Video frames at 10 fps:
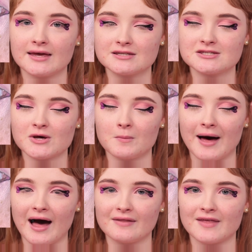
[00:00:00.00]
gets so
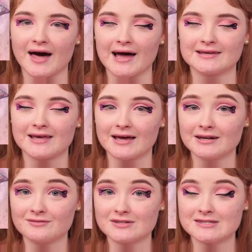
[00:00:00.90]
bad that I
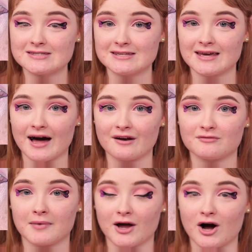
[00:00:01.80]
can't even see
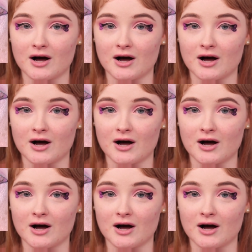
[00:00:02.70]
out of my